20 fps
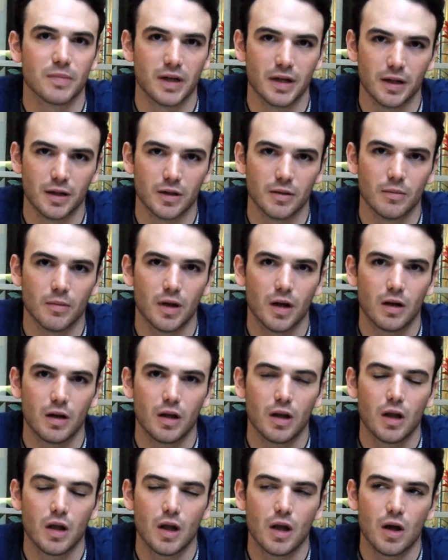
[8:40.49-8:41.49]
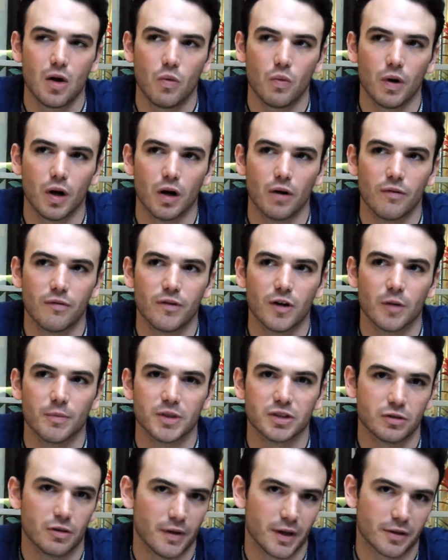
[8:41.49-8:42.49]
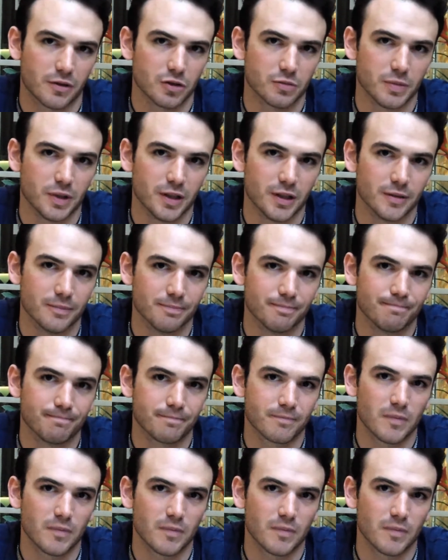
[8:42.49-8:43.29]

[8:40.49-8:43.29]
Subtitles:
medium, where film is director's medium.